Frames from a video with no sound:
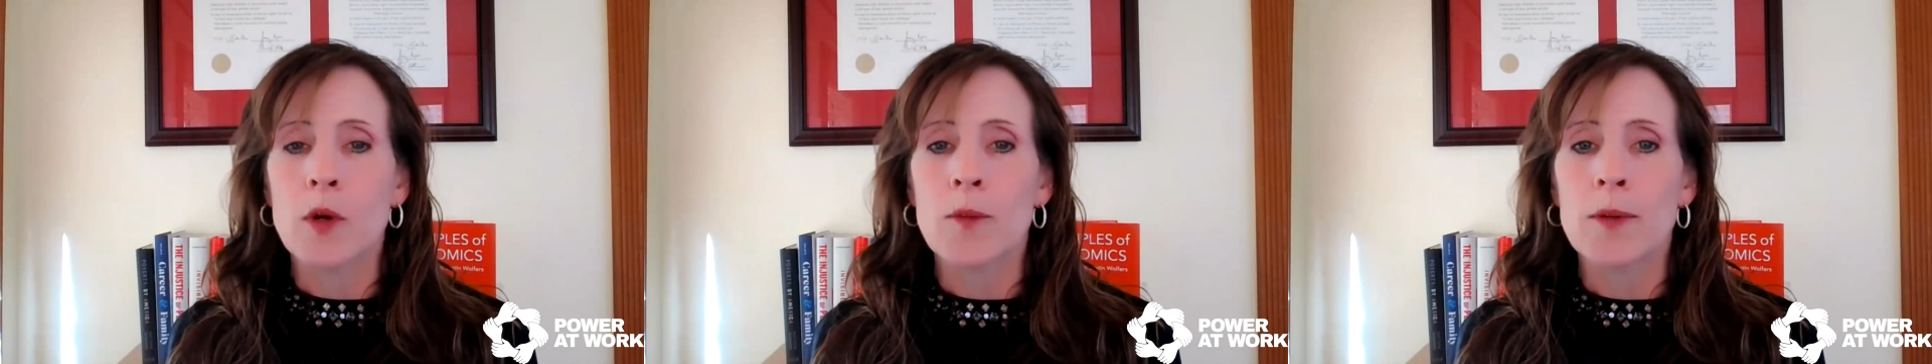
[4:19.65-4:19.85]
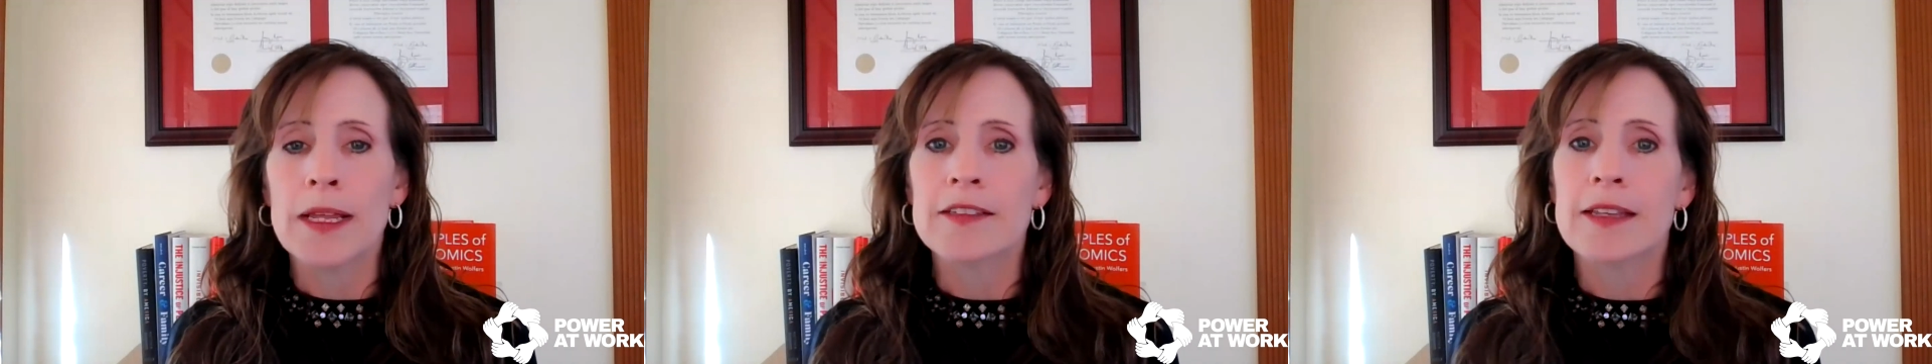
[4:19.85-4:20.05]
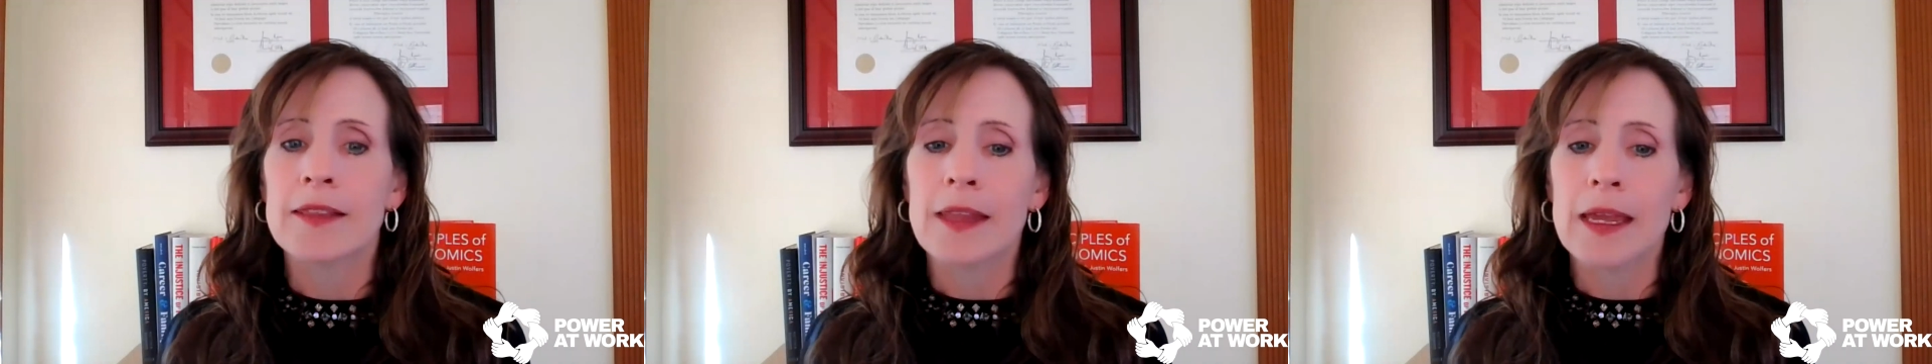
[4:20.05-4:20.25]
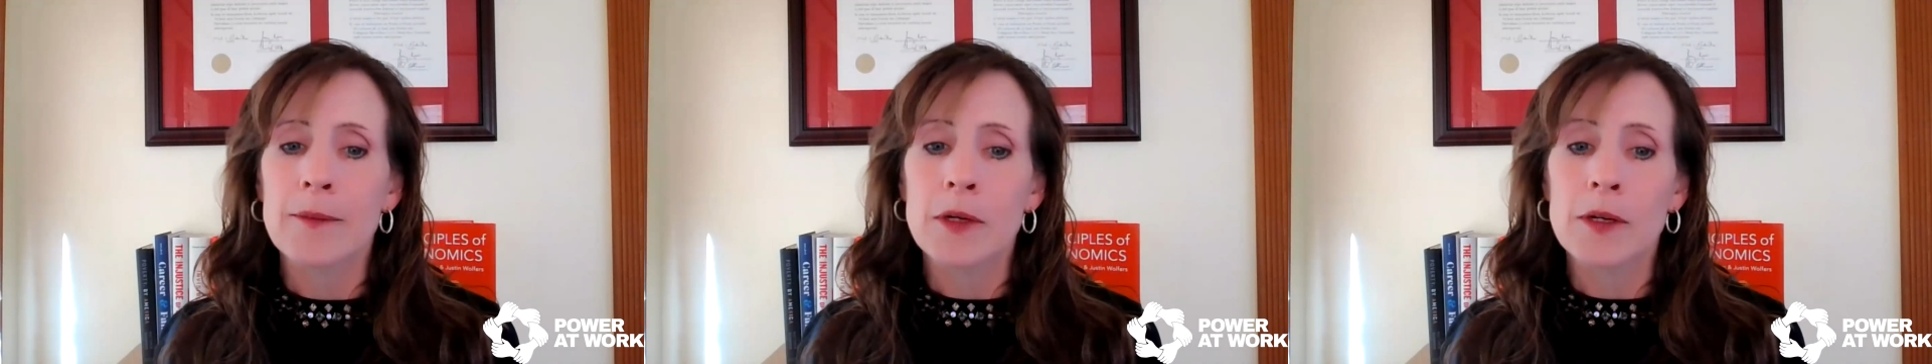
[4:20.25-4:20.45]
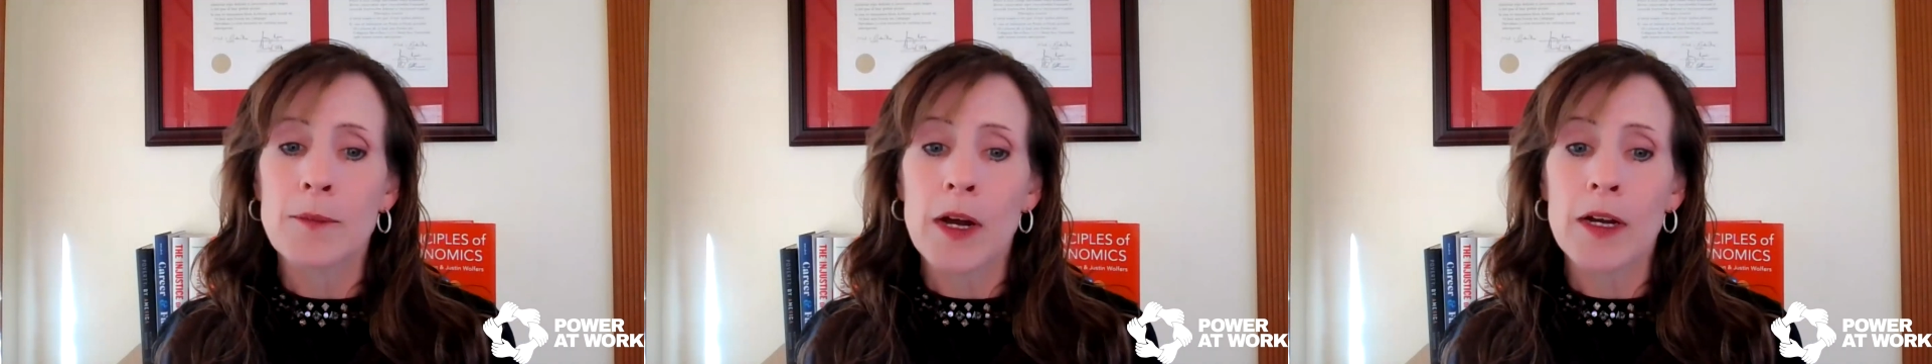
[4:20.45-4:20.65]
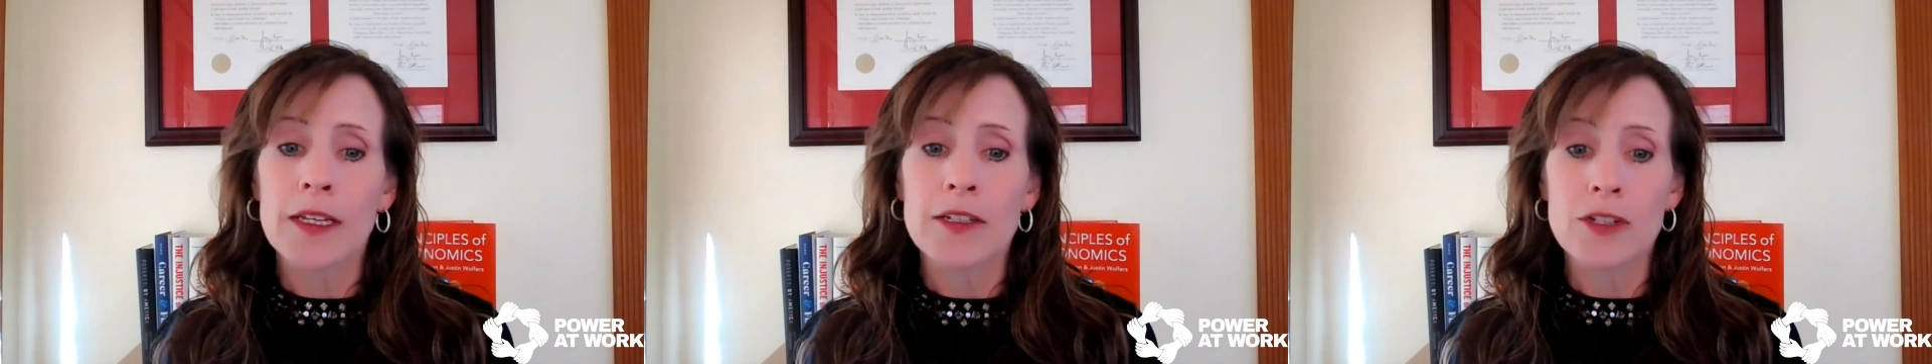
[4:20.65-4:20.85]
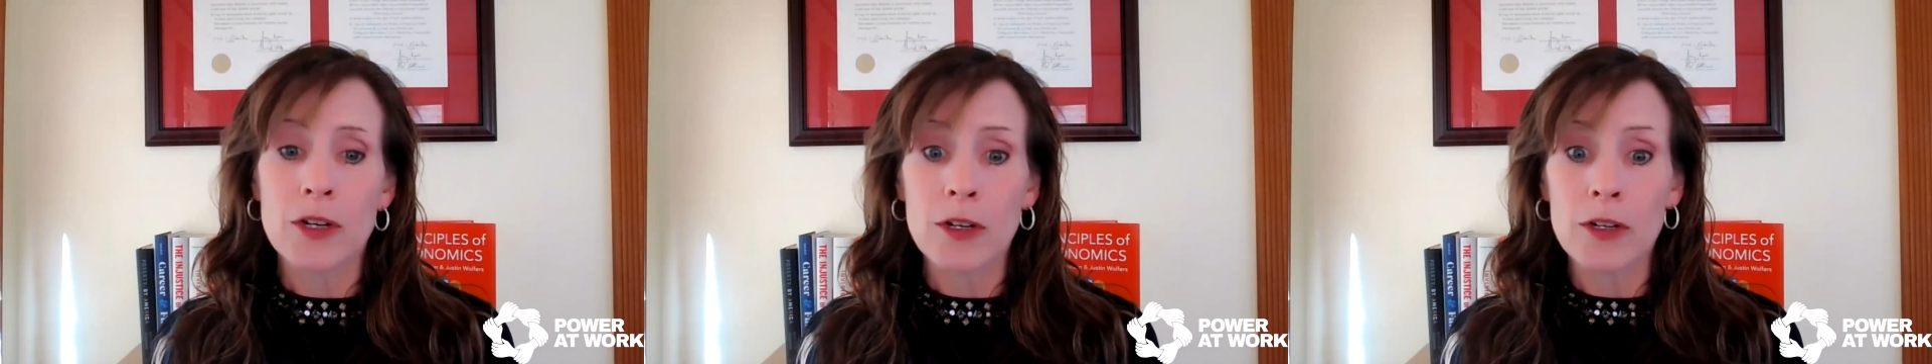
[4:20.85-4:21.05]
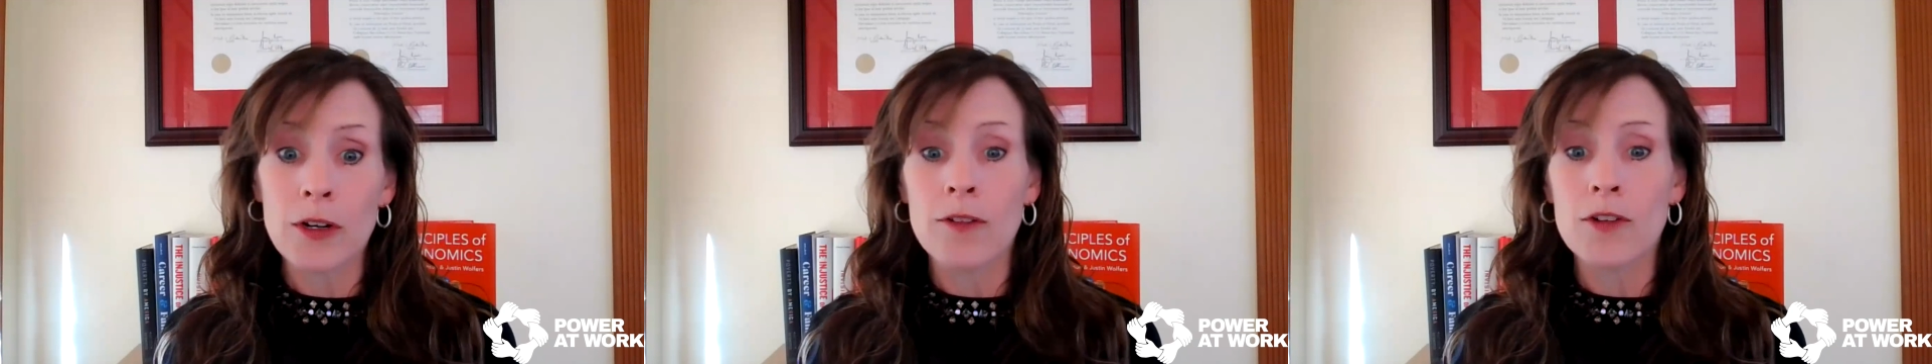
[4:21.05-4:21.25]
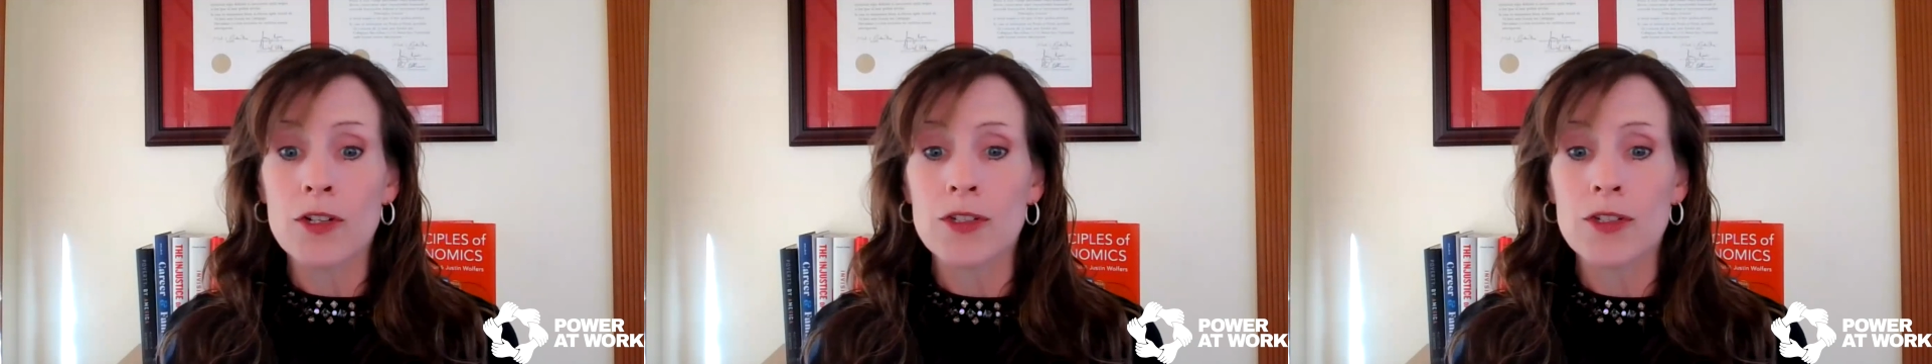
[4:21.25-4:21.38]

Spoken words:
Openings and Labor Market Turnover